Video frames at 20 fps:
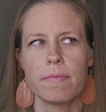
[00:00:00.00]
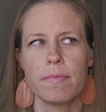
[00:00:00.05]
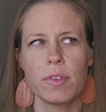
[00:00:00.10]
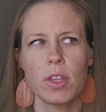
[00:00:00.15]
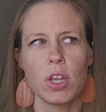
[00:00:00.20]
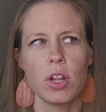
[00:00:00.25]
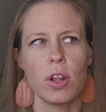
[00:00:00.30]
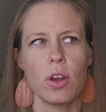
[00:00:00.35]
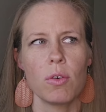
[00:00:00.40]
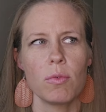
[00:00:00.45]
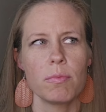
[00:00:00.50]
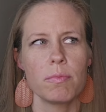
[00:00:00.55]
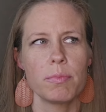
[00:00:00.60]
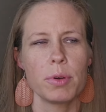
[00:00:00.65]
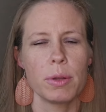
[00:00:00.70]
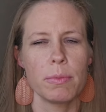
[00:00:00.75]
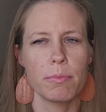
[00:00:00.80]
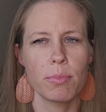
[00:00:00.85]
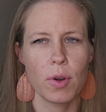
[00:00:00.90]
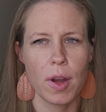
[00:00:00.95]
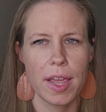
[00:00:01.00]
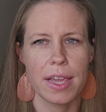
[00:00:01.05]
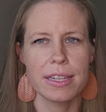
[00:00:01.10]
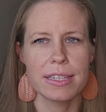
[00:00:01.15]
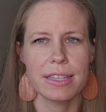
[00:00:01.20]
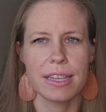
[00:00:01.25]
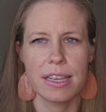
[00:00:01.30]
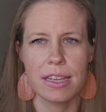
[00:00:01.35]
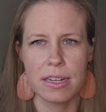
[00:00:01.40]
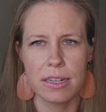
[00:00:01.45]
you know, put
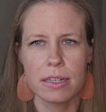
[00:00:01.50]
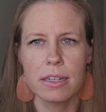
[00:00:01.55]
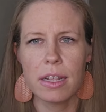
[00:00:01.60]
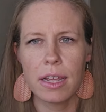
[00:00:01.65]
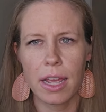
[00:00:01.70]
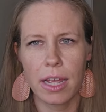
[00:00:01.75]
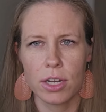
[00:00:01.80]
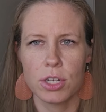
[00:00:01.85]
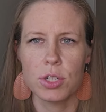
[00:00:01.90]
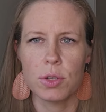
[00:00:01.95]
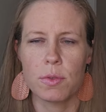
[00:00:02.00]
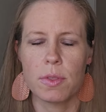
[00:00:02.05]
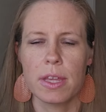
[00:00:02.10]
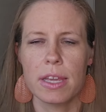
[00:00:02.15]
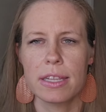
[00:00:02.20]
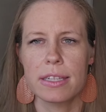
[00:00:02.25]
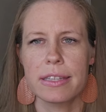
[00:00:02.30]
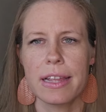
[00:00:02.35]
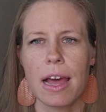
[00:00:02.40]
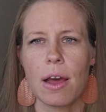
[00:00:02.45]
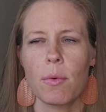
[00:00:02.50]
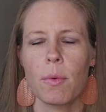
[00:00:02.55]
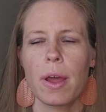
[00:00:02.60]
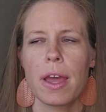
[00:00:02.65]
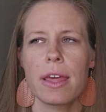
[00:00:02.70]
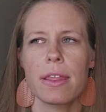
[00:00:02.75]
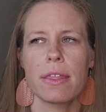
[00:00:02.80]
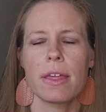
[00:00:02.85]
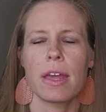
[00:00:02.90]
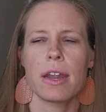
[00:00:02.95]
breaks in and do things that
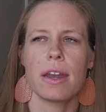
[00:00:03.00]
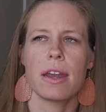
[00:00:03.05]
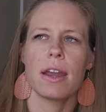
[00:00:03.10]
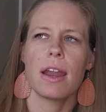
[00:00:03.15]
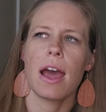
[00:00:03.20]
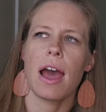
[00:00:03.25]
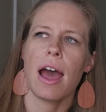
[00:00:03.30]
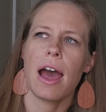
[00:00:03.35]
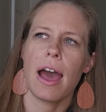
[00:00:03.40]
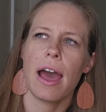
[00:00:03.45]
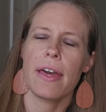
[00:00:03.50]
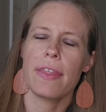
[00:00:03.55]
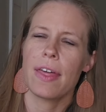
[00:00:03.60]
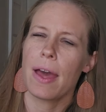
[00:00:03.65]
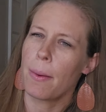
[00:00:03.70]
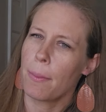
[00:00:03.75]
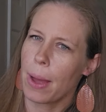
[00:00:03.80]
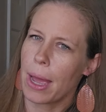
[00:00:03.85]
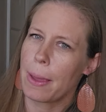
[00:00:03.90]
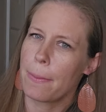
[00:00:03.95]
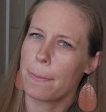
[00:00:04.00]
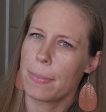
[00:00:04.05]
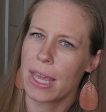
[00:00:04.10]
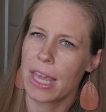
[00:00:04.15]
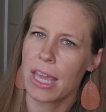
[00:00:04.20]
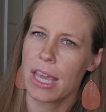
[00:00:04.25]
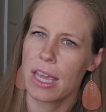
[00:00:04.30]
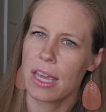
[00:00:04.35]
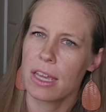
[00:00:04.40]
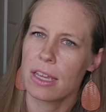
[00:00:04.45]
way, then that might
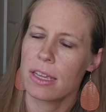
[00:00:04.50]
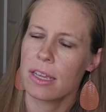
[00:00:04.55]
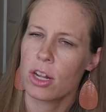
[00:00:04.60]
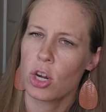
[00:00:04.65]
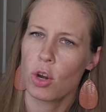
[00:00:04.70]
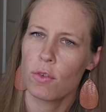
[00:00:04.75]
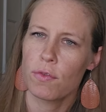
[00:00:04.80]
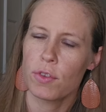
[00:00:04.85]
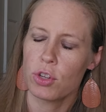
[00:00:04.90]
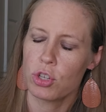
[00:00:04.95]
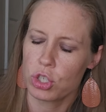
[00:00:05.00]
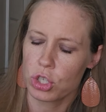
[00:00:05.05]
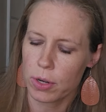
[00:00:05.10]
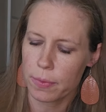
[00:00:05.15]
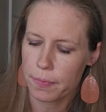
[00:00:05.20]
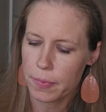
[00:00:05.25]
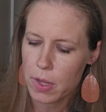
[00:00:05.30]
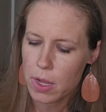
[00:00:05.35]
be in our future.